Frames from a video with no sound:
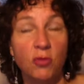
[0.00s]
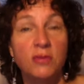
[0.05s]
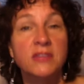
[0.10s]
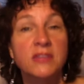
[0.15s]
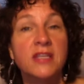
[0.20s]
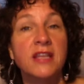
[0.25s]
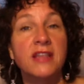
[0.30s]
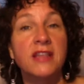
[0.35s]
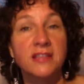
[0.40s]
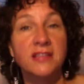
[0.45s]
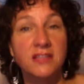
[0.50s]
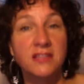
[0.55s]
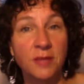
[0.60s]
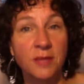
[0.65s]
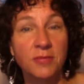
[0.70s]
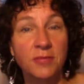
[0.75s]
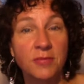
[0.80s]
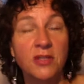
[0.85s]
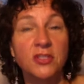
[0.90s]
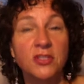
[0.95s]
Say they
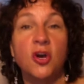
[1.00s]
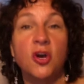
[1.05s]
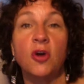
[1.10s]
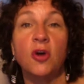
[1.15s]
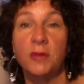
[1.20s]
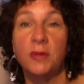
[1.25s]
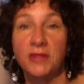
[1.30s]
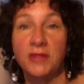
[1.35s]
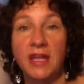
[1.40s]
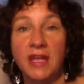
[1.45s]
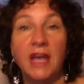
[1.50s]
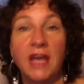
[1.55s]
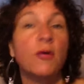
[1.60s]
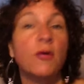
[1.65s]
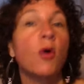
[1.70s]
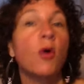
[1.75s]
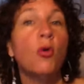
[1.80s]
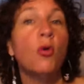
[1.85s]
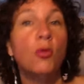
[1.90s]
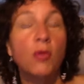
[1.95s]
stubbed their toe, but they have a
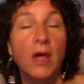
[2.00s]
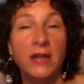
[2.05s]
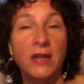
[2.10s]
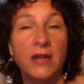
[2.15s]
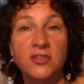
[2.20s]
whole lot